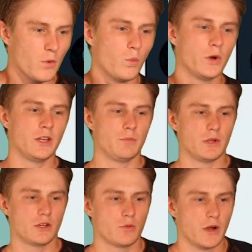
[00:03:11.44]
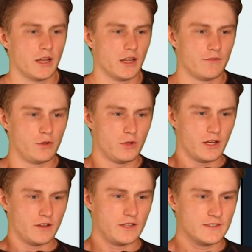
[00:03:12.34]
Wouldn't it be great if you
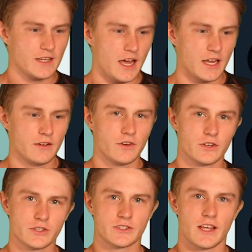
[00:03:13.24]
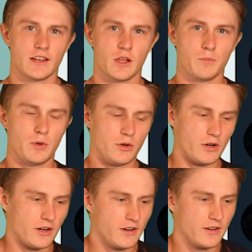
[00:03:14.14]
could at least kind of understand a computer?